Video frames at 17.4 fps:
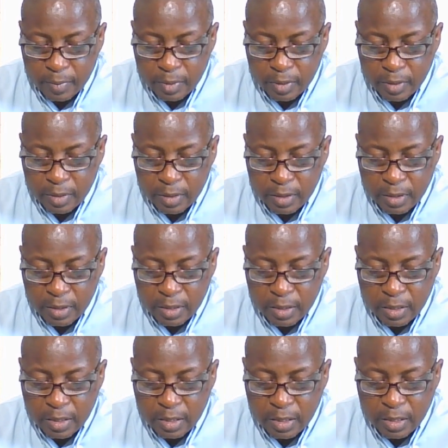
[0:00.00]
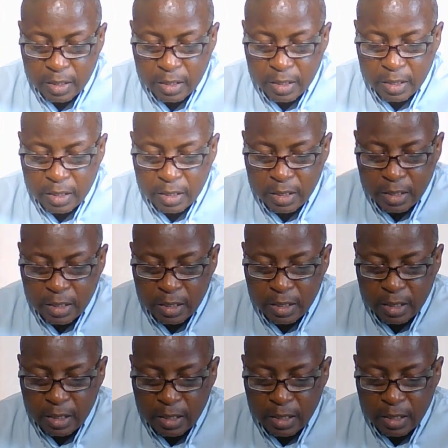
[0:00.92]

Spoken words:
No one is speaking in this clip.